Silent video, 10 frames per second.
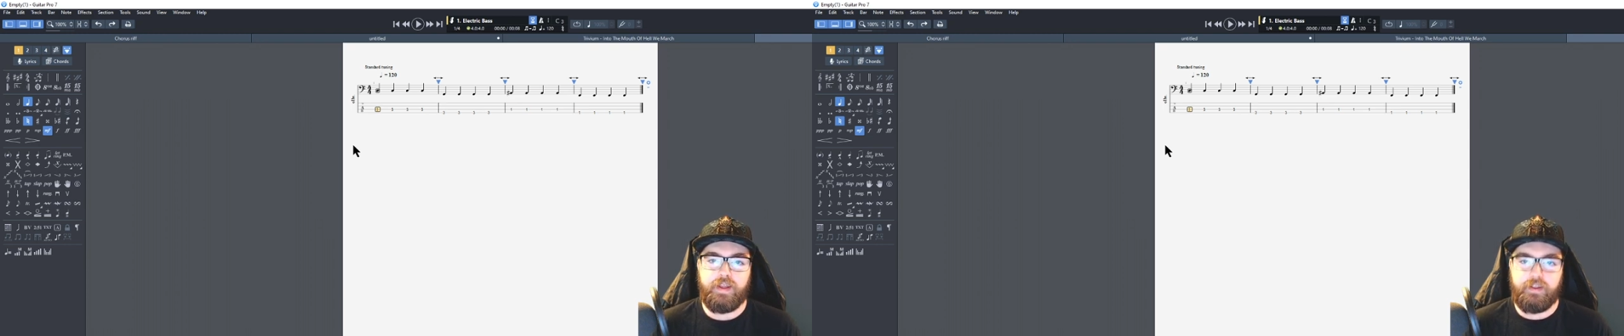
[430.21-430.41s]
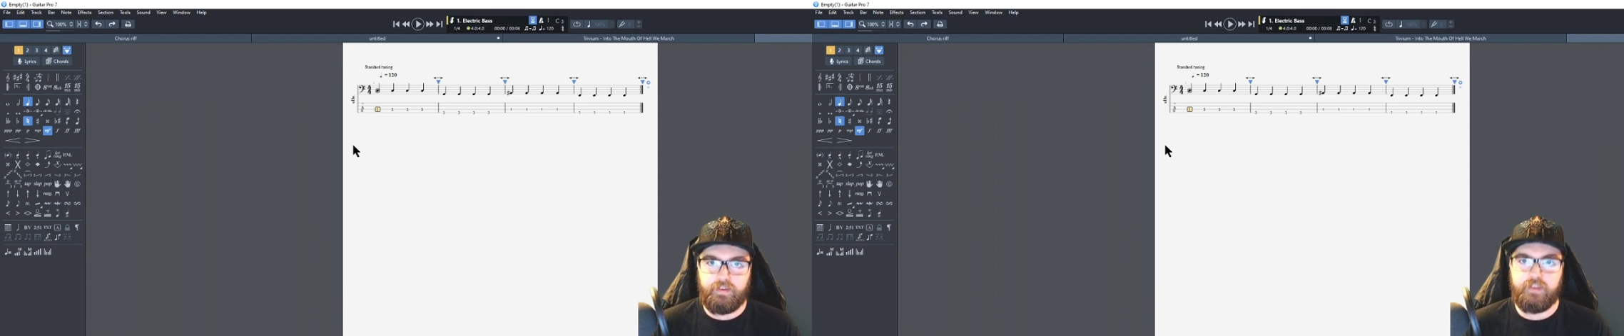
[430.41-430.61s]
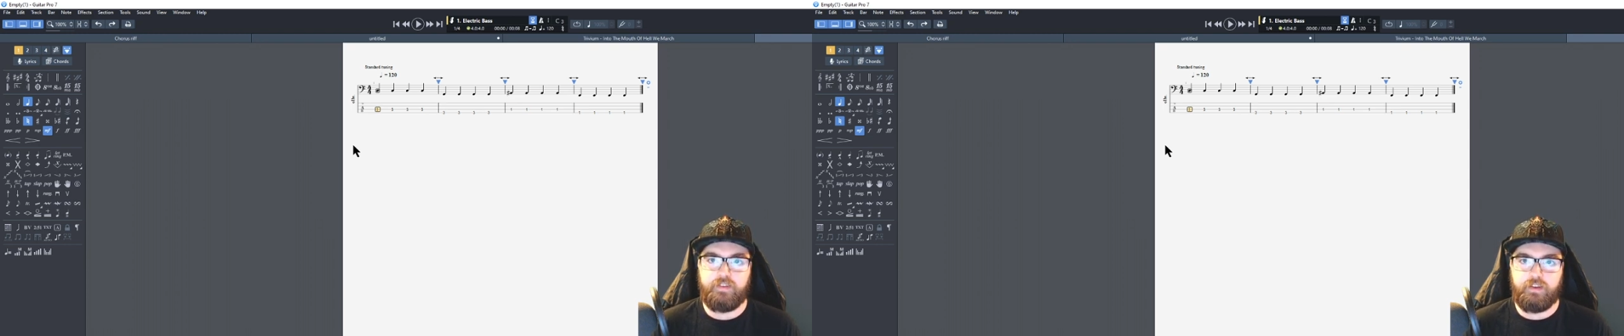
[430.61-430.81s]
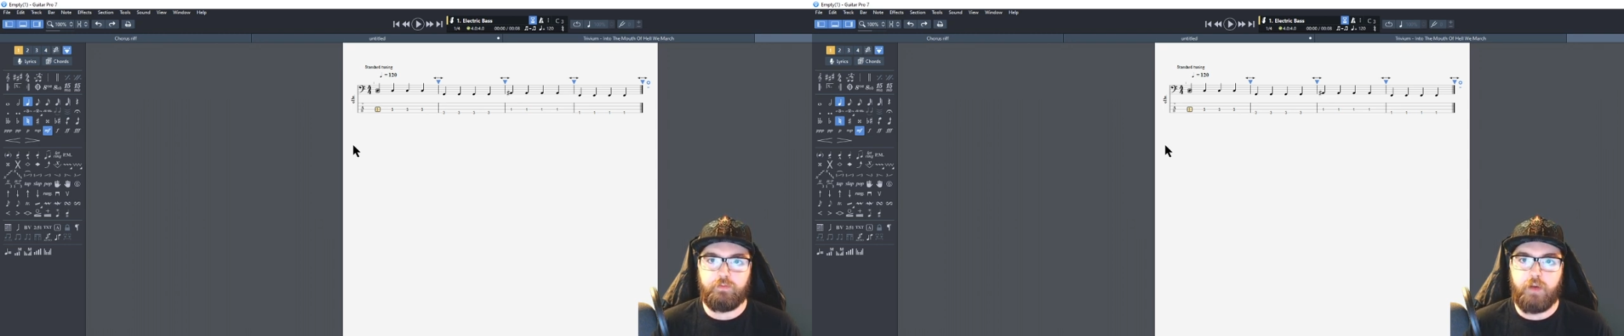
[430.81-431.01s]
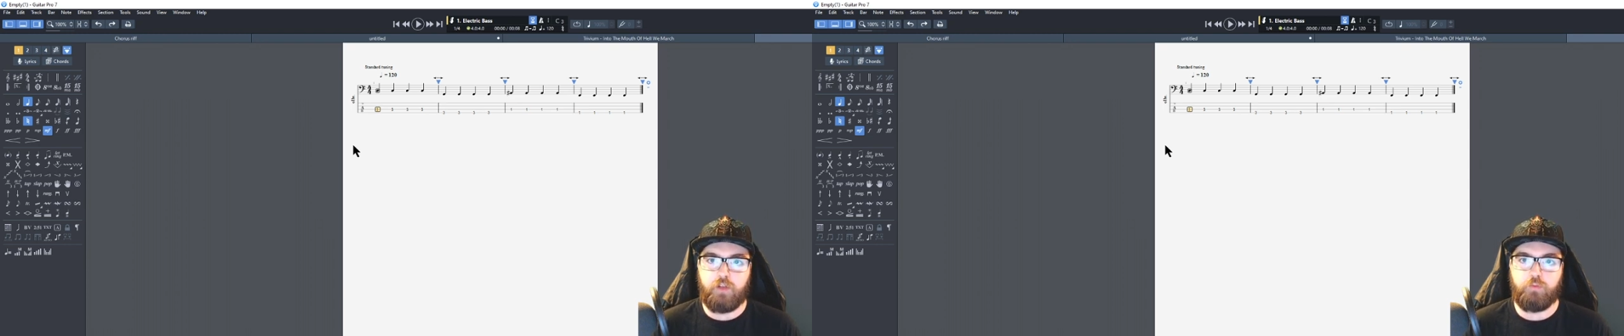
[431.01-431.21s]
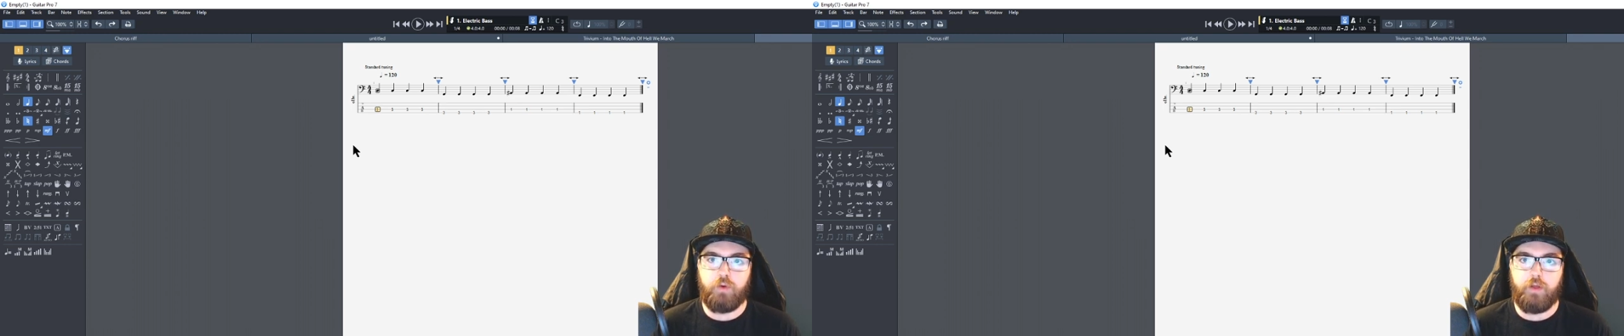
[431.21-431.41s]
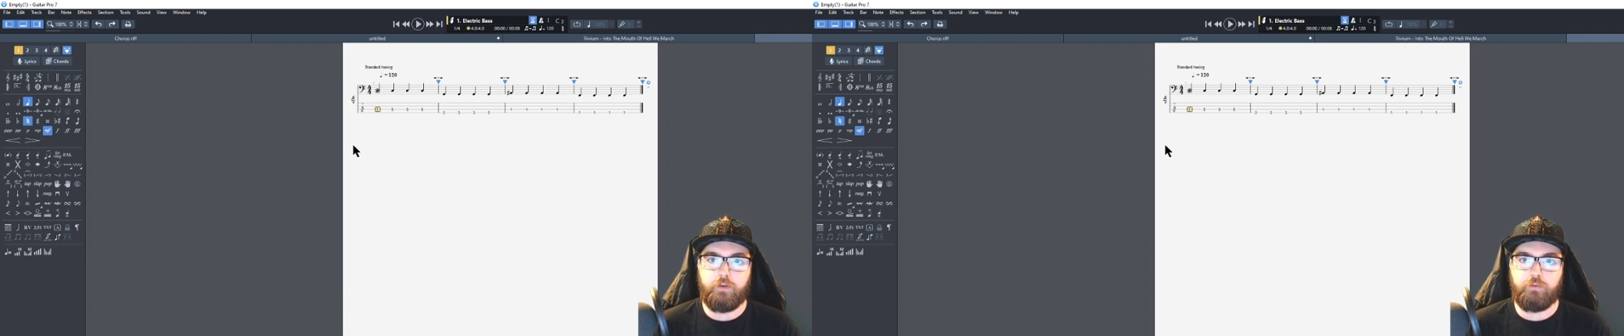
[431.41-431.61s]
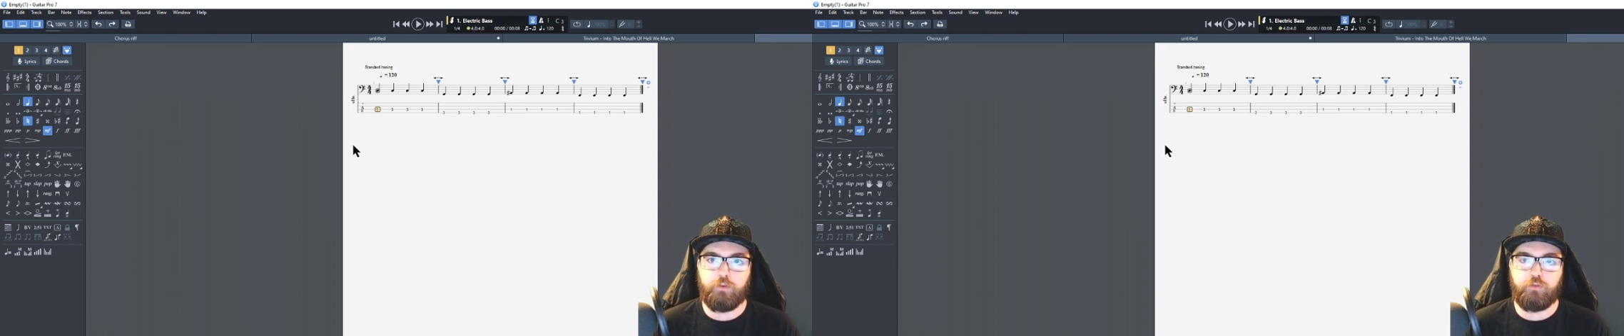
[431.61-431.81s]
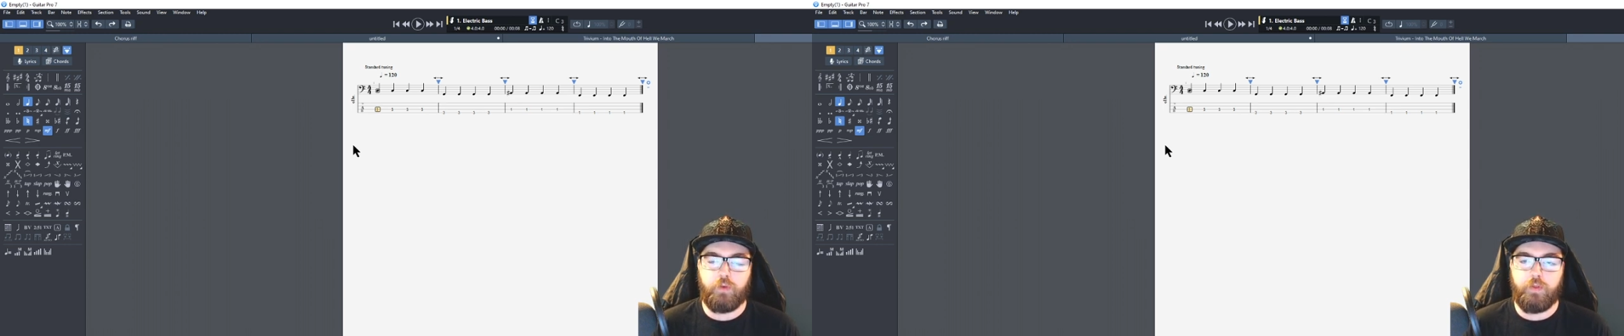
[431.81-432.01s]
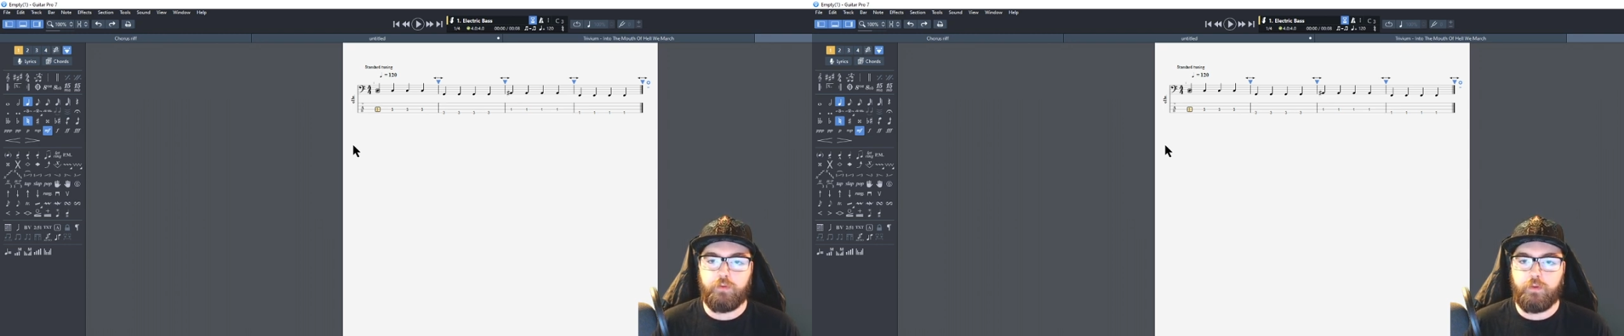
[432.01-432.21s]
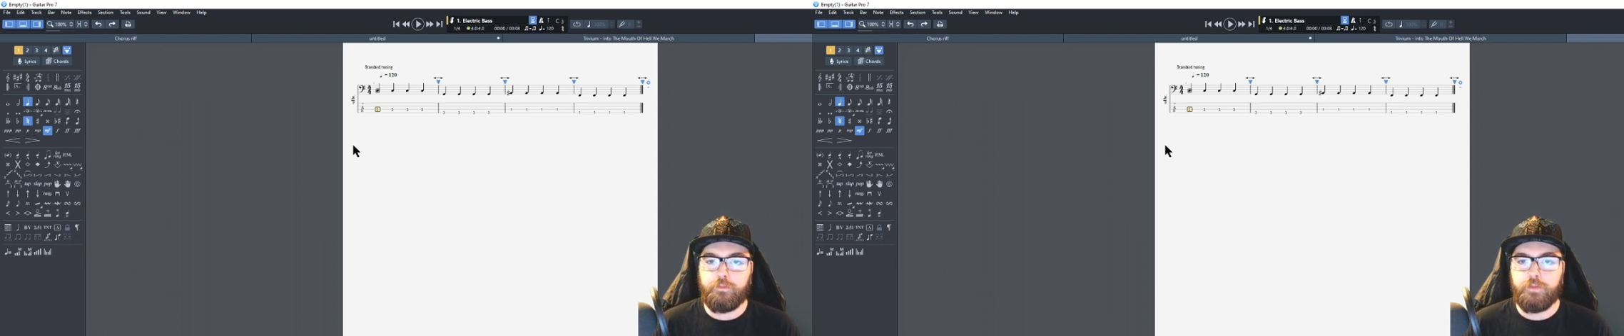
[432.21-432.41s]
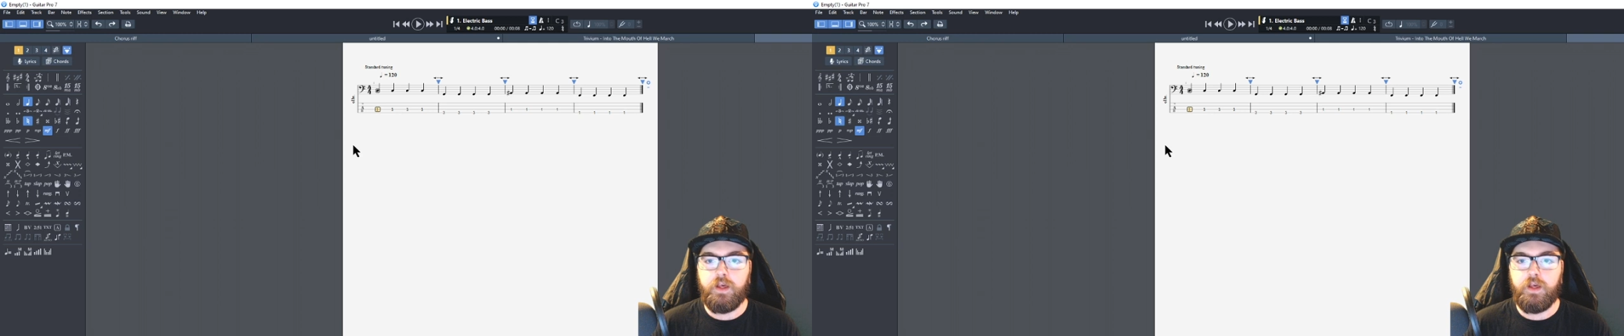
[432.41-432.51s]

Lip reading: it as easy as possible on their first run through.